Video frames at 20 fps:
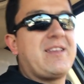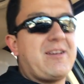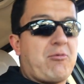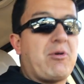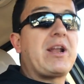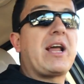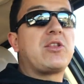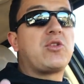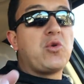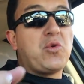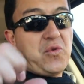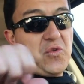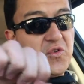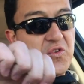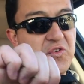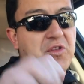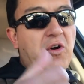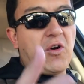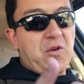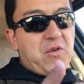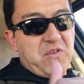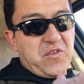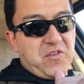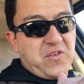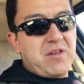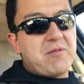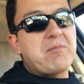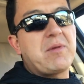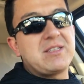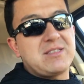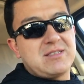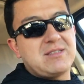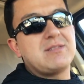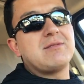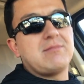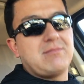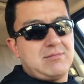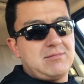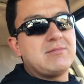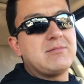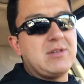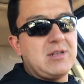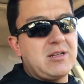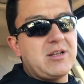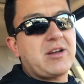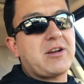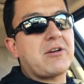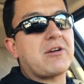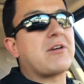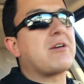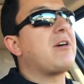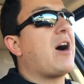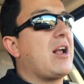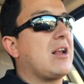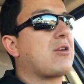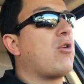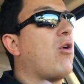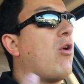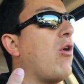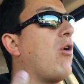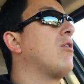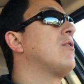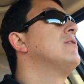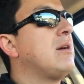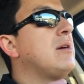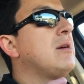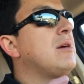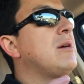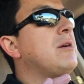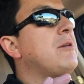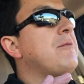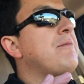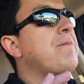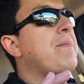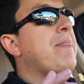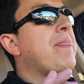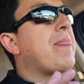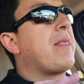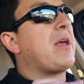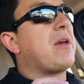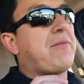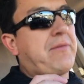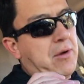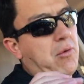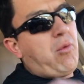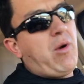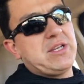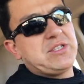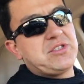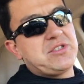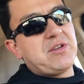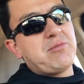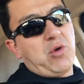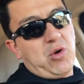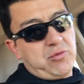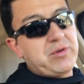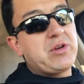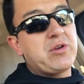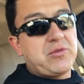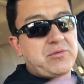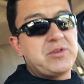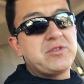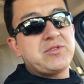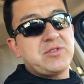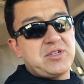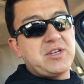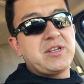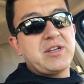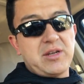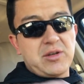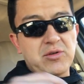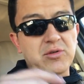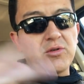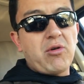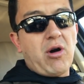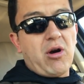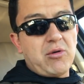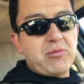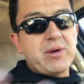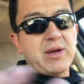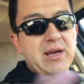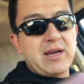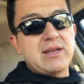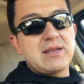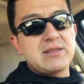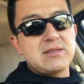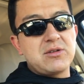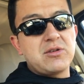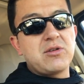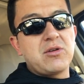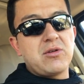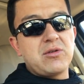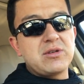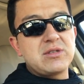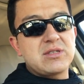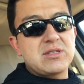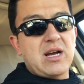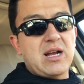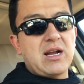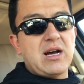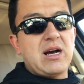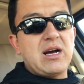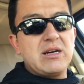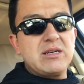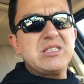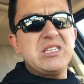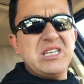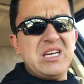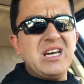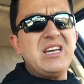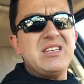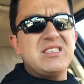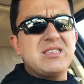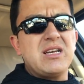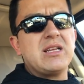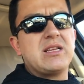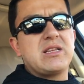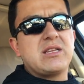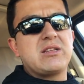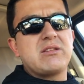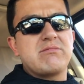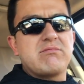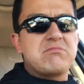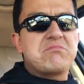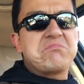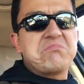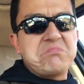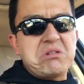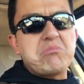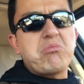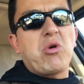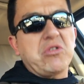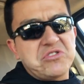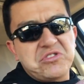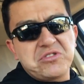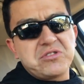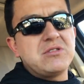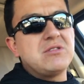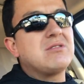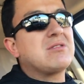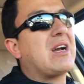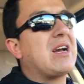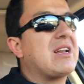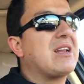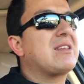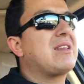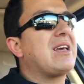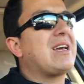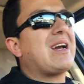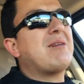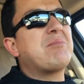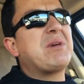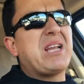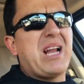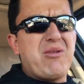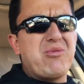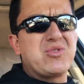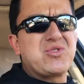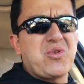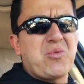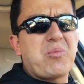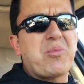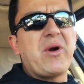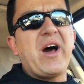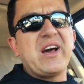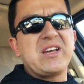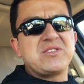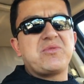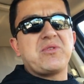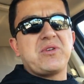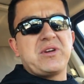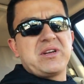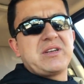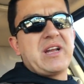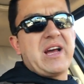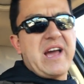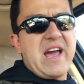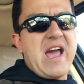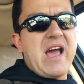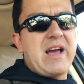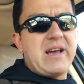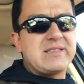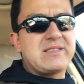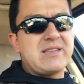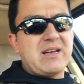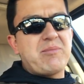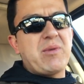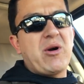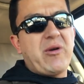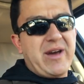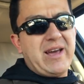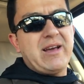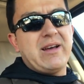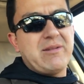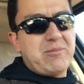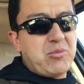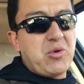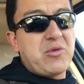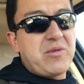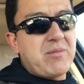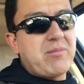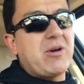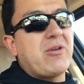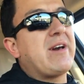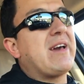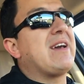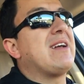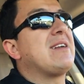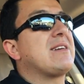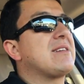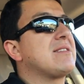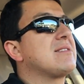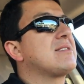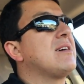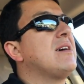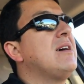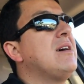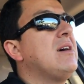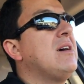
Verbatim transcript: when I do oh, means liquor, alcohol. If you watch the movie, if you've seen it, you know how it begins. You know, it's kind of it's a emotional kind of thing. I mean, I was surprised for it. It's about a movie about aliens,